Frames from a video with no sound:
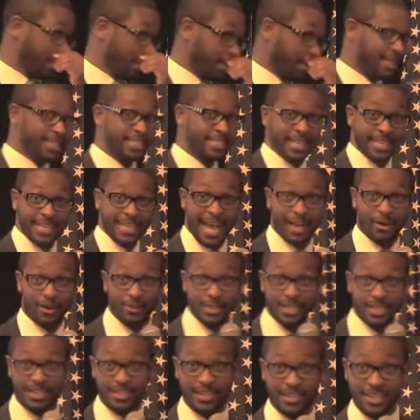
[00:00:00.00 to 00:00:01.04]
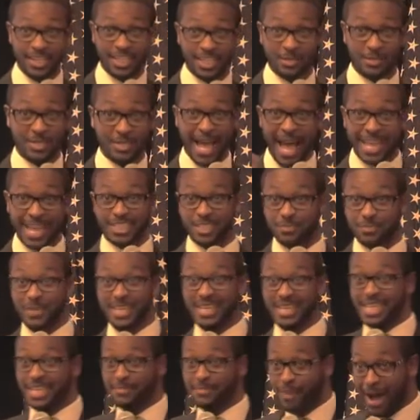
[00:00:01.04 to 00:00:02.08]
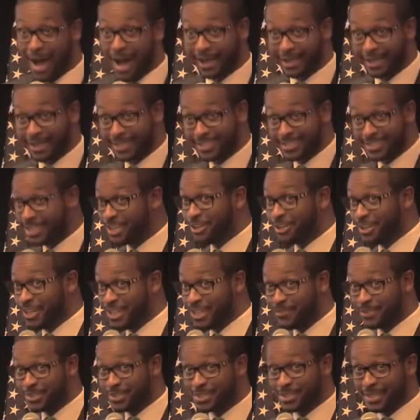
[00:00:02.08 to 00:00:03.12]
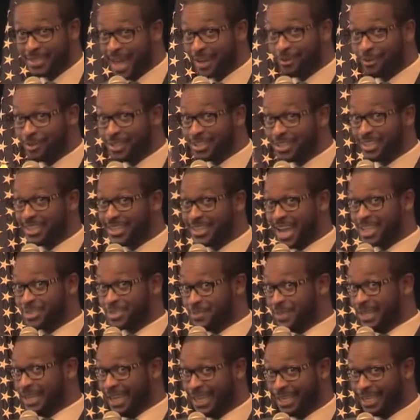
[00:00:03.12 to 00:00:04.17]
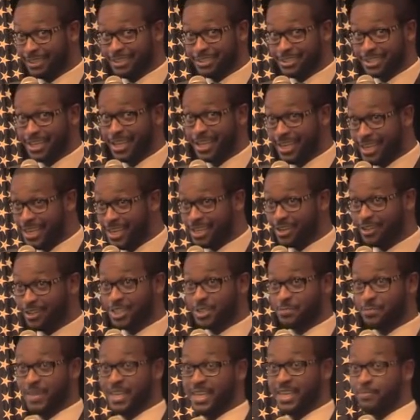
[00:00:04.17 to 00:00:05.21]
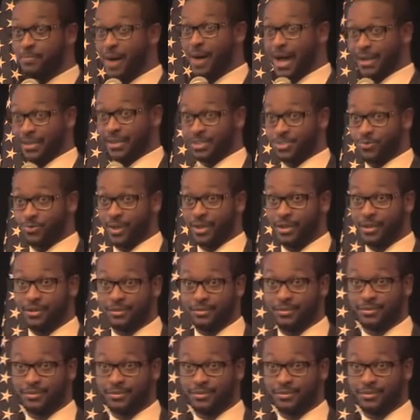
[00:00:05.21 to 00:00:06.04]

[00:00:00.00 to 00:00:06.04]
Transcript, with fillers: He said not only could he not speak Ebonics, not only could he not speak English, he couldn't speak Ebonics with.